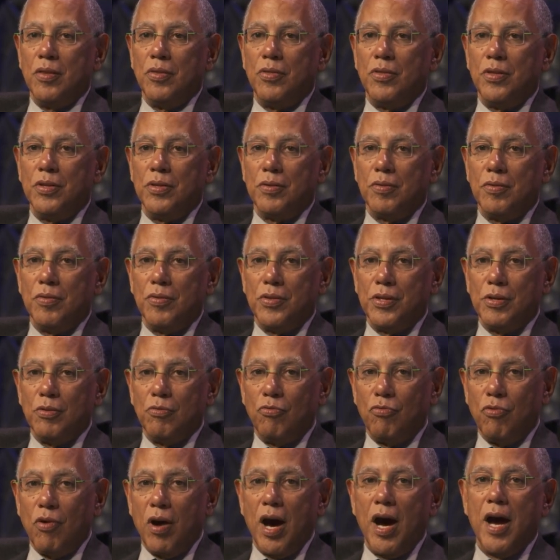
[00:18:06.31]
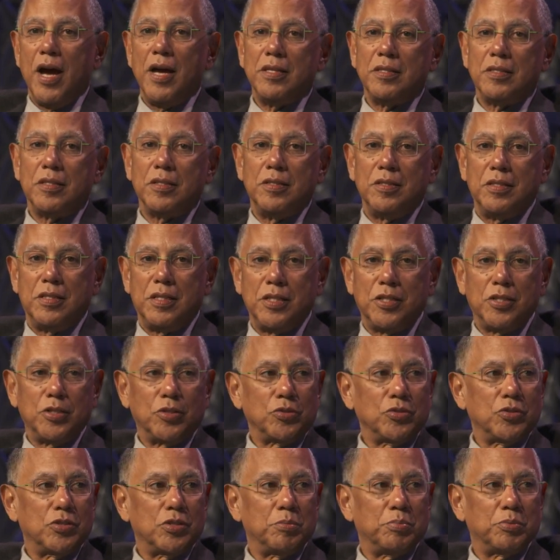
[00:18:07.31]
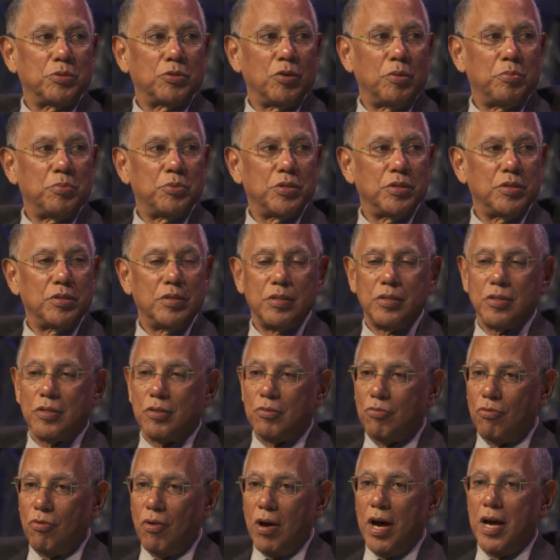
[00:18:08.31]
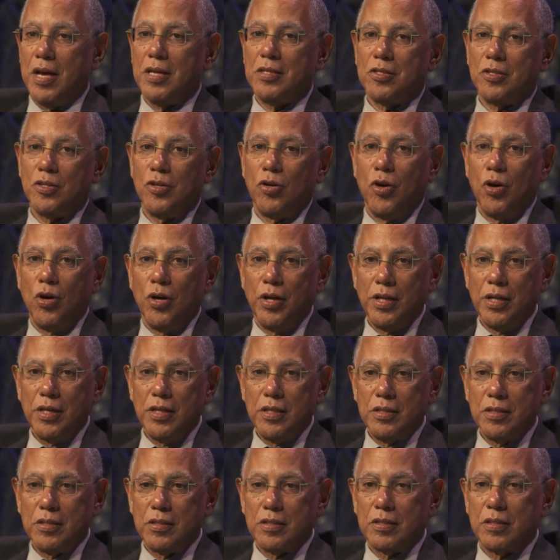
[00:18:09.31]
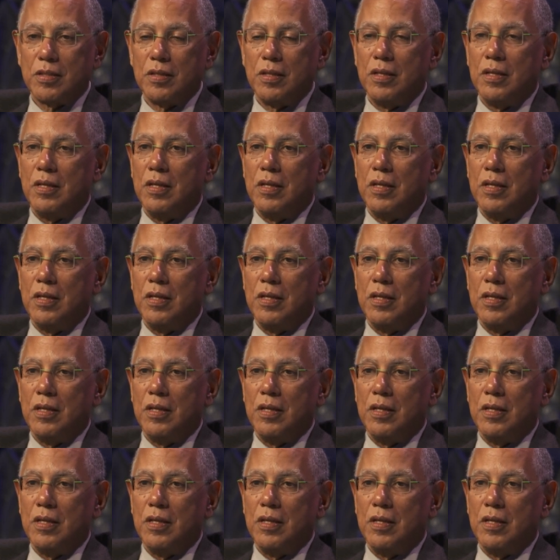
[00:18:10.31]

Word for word: The, the rise in digital subscriptions, the rise in audience,